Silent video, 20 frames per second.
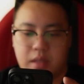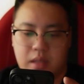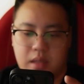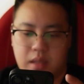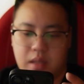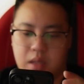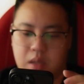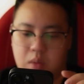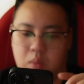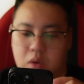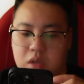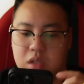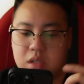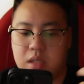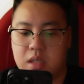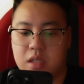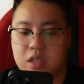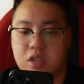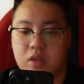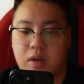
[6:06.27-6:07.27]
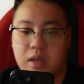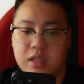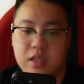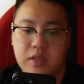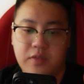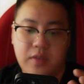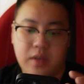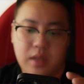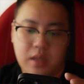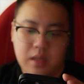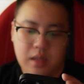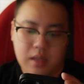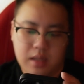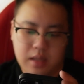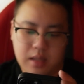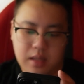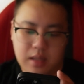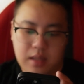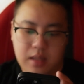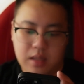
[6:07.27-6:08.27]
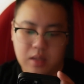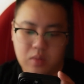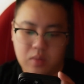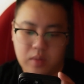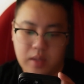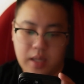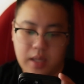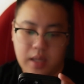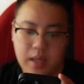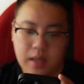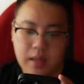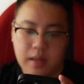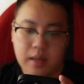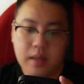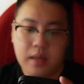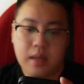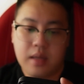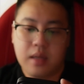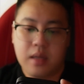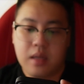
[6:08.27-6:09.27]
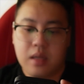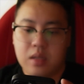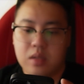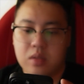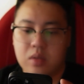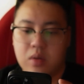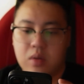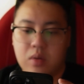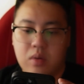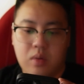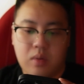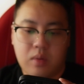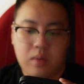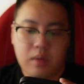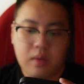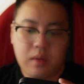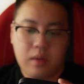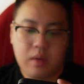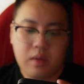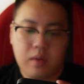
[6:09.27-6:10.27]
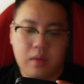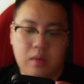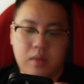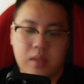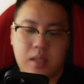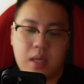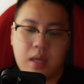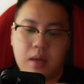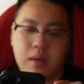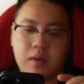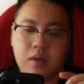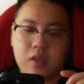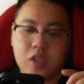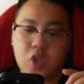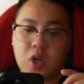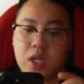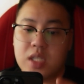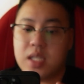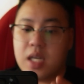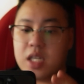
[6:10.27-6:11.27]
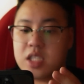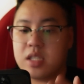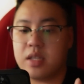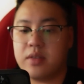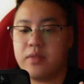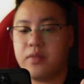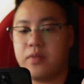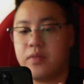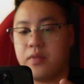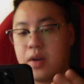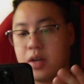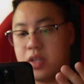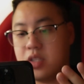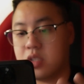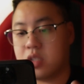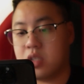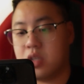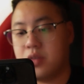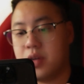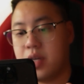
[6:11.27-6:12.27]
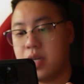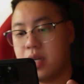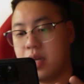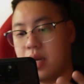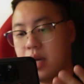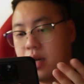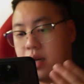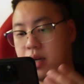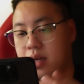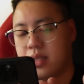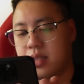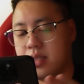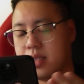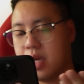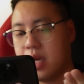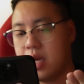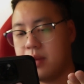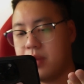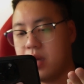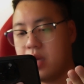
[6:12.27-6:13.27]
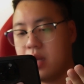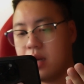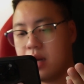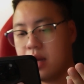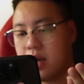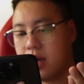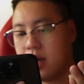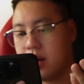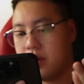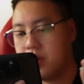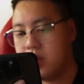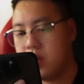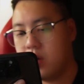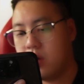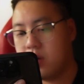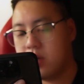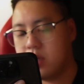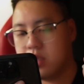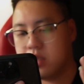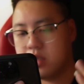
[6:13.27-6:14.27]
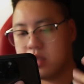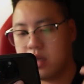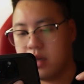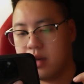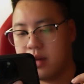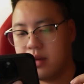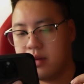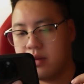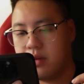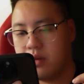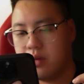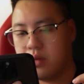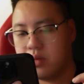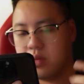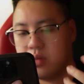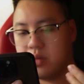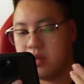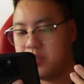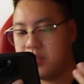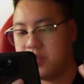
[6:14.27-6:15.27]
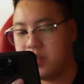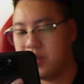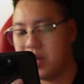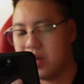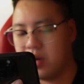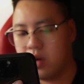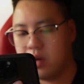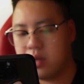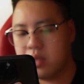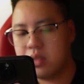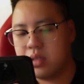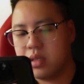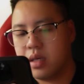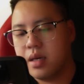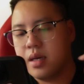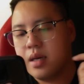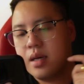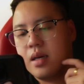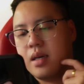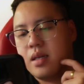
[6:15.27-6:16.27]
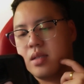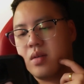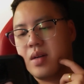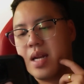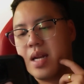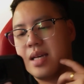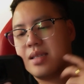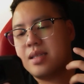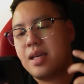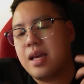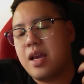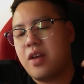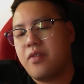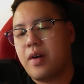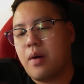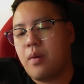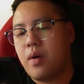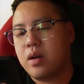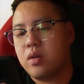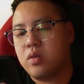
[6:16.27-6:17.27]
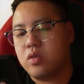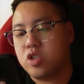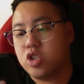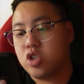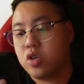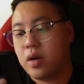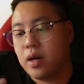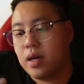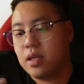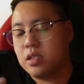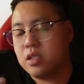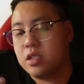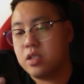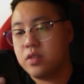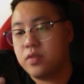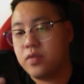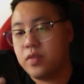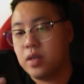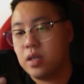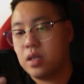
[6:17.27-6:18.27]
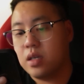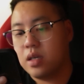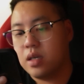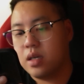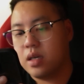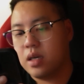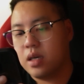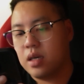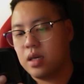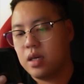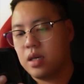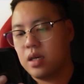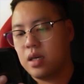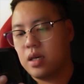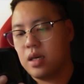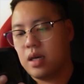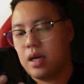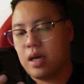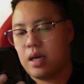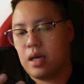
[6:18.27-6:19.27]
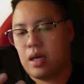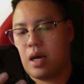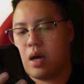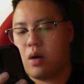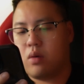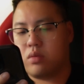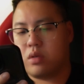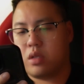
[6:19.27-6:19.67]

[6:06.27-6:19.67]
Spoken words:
Was just transferred earlier today. So you see transaction history just came in like $100 and also the $51. So let's say if I want to transfer out.